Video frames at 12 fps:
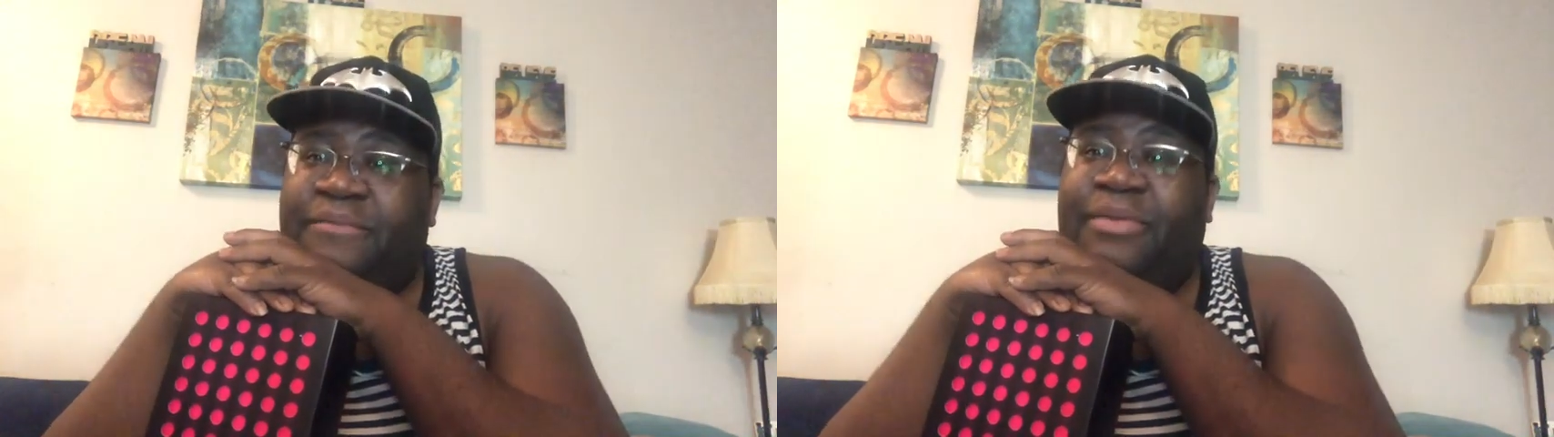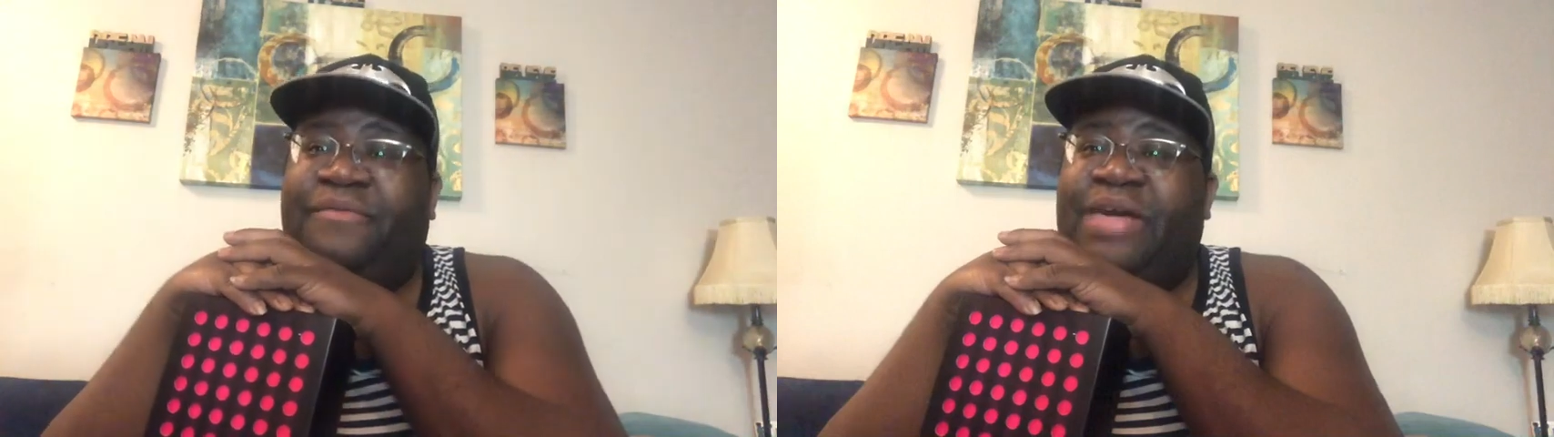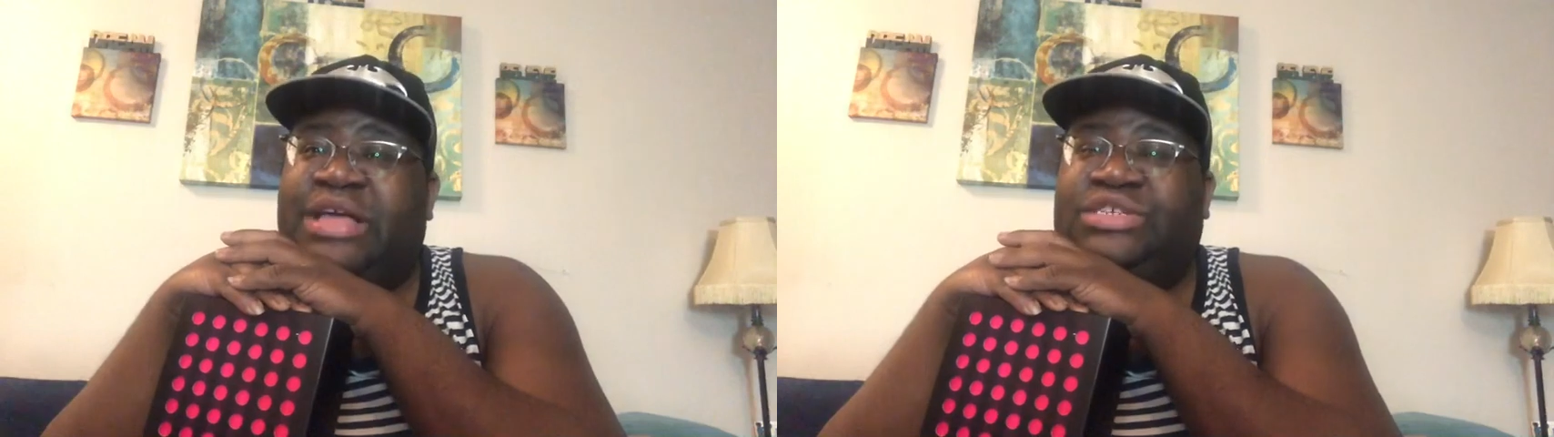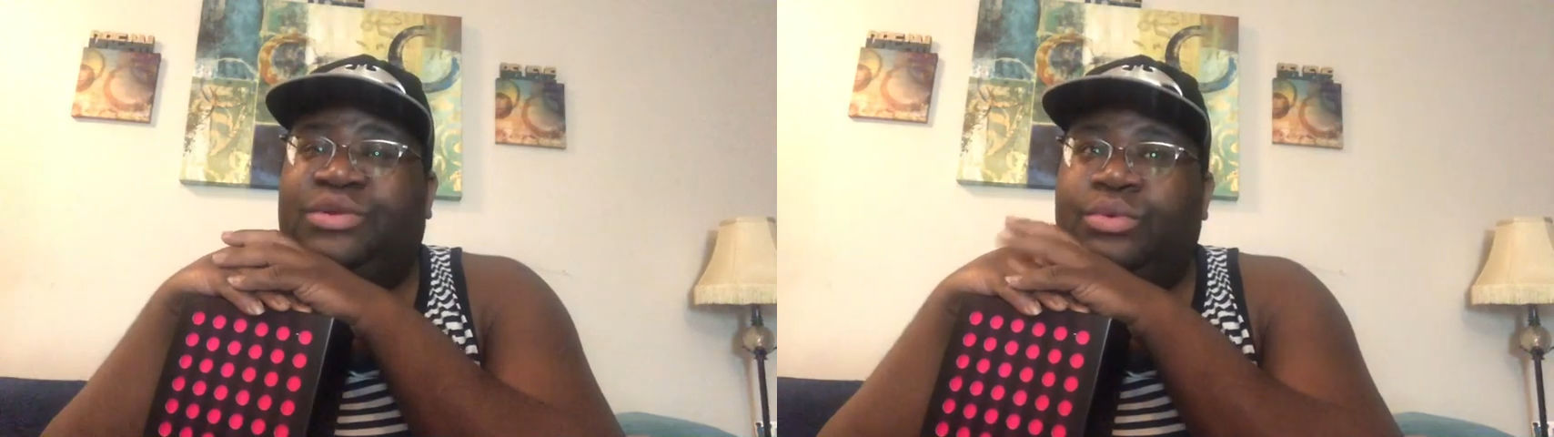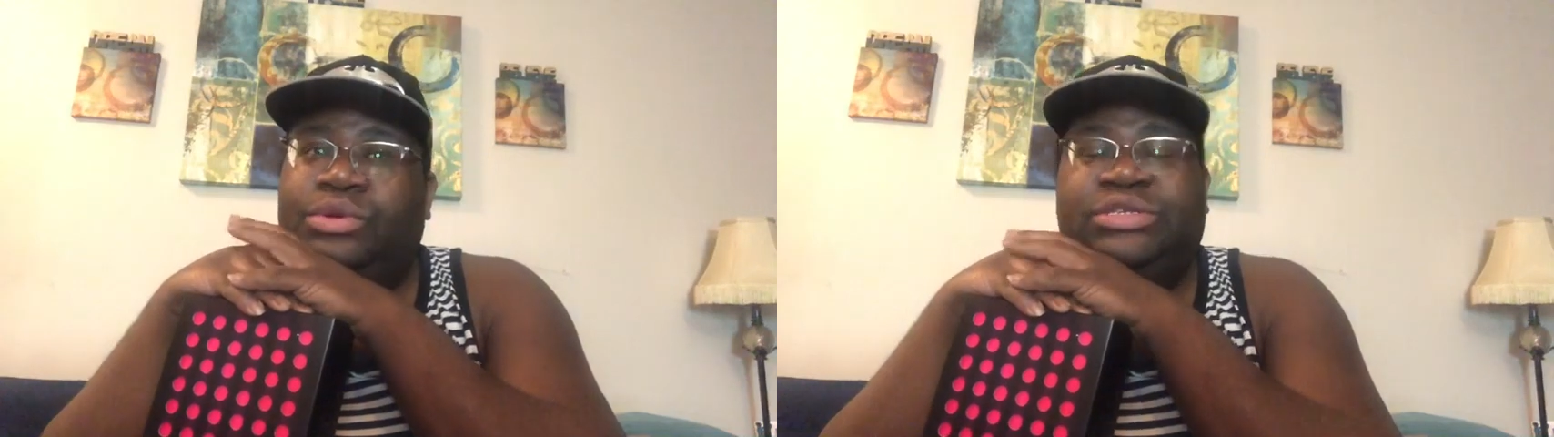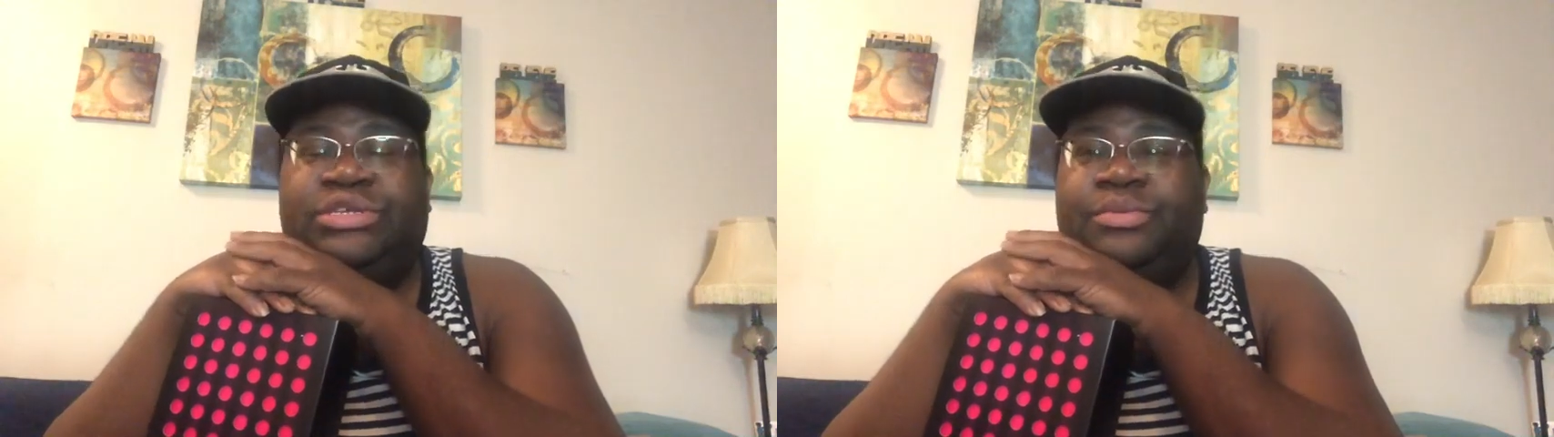But fashion
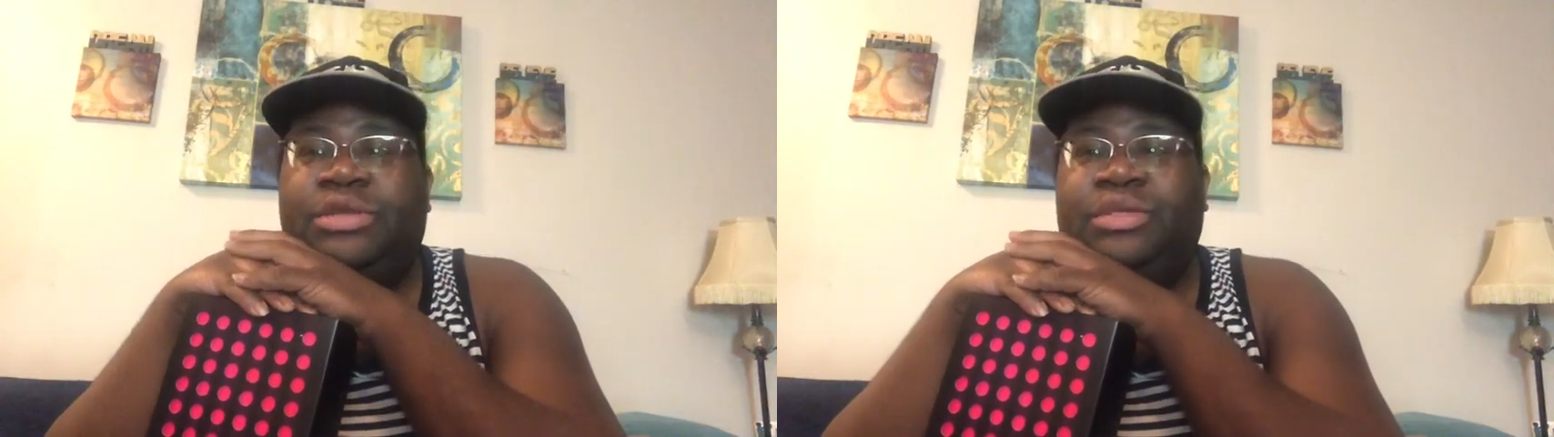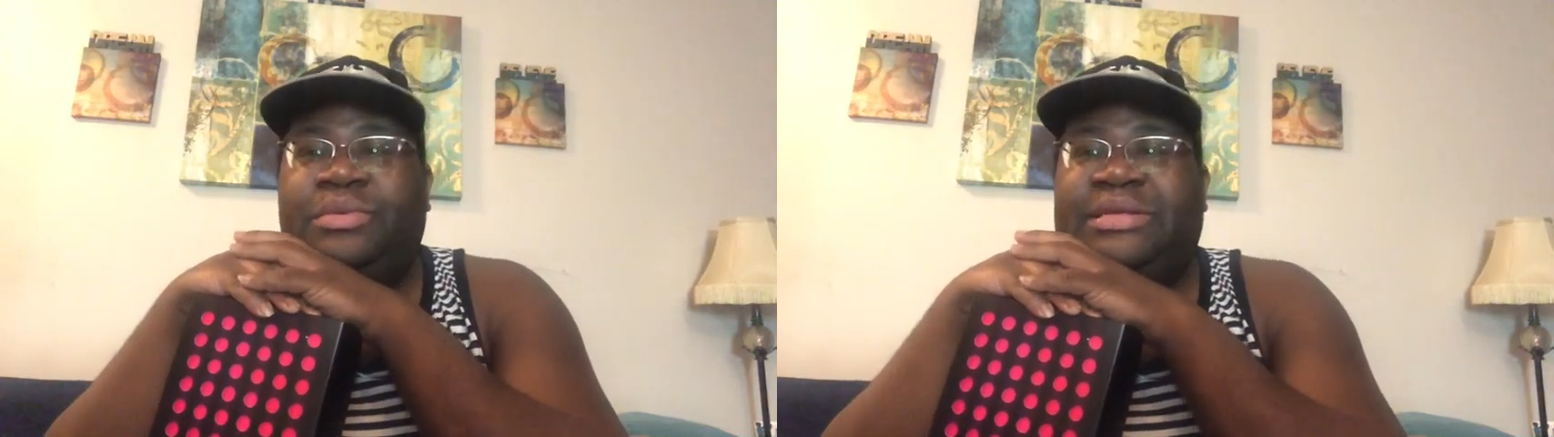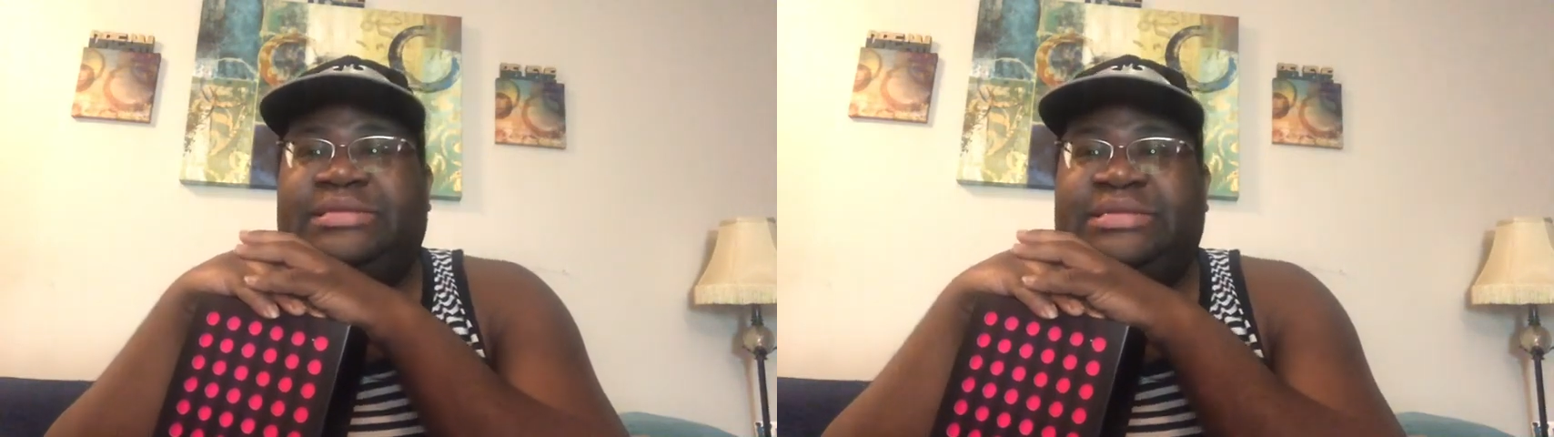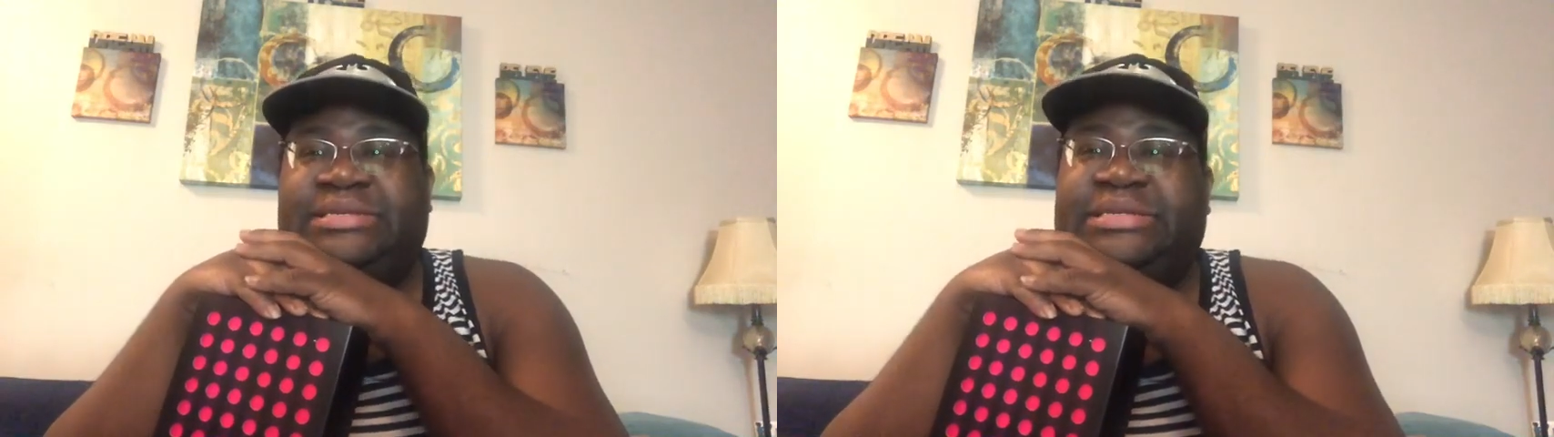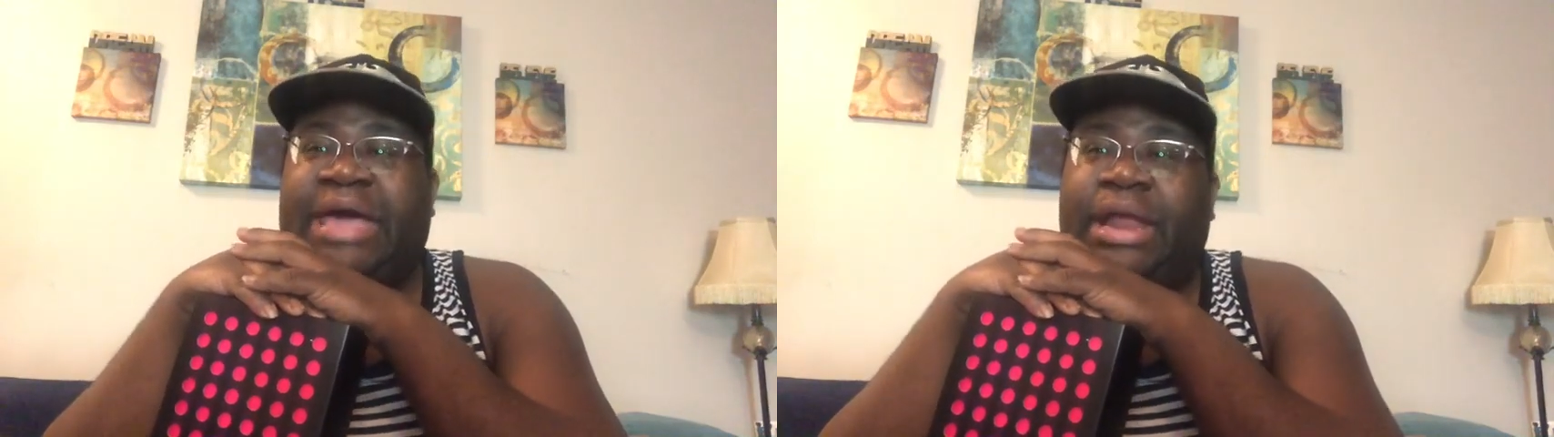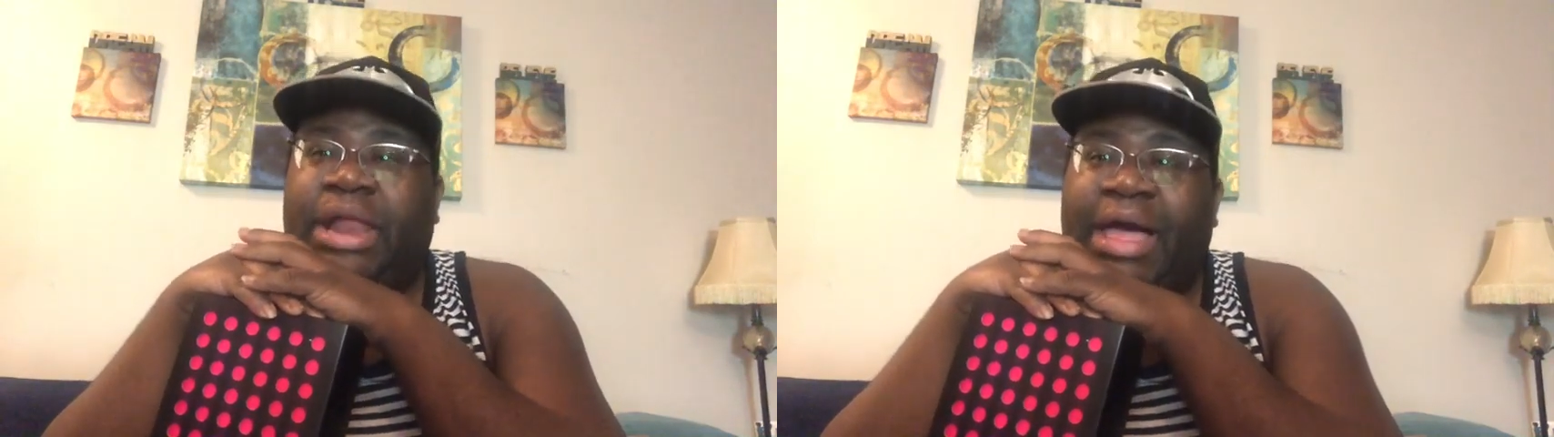royalty really was the
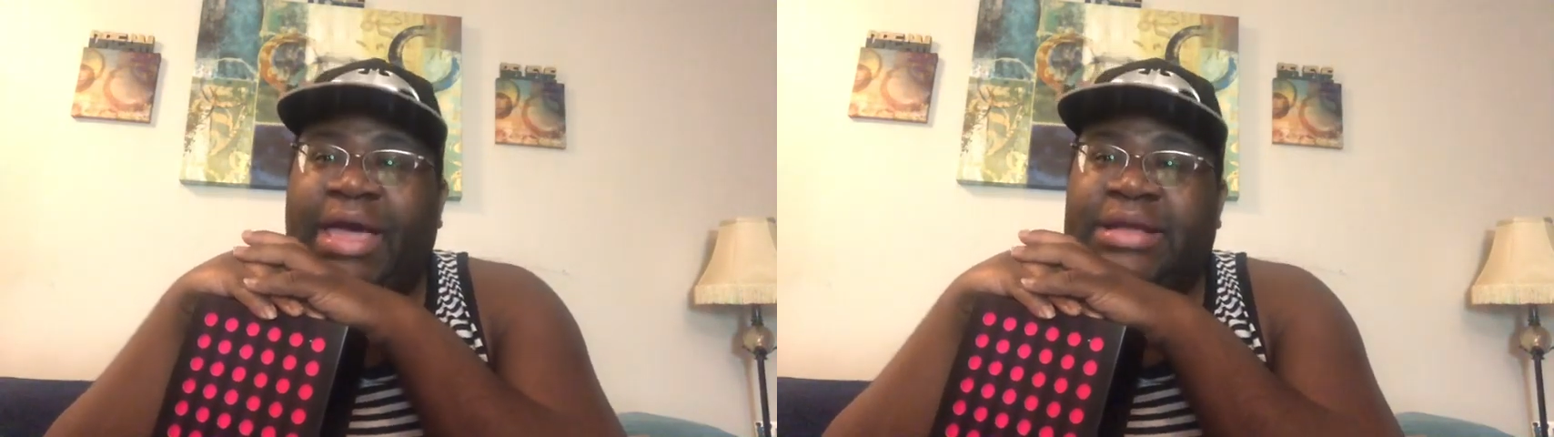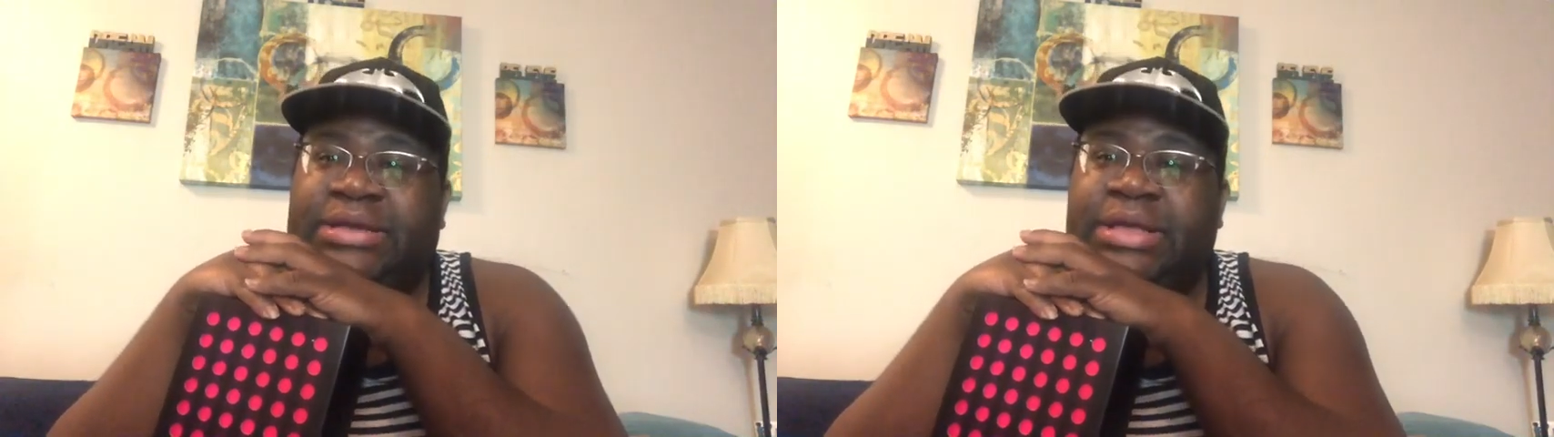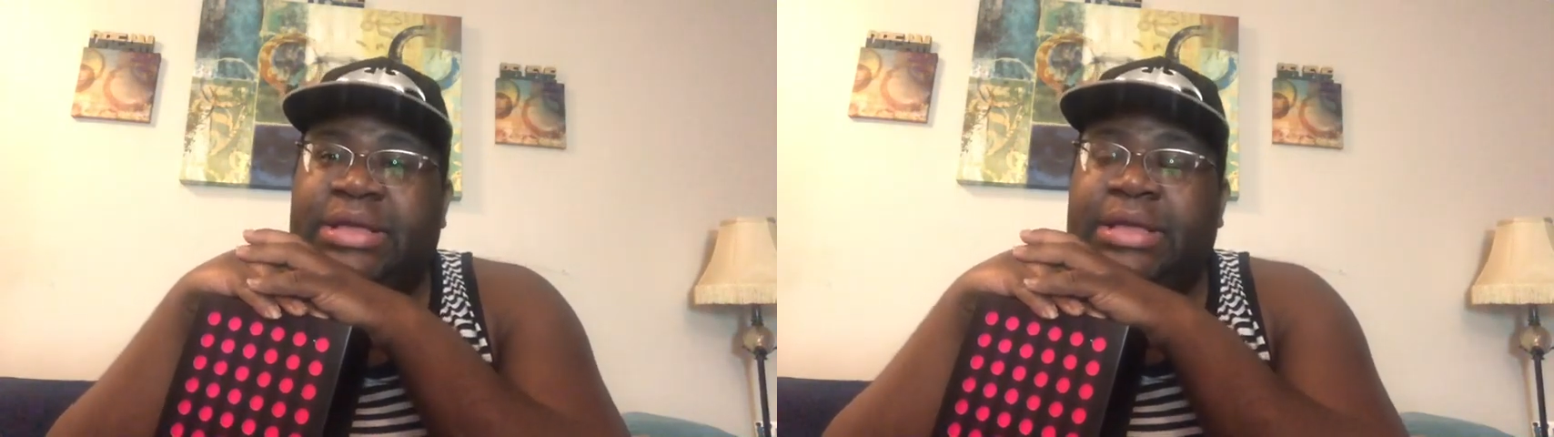satellite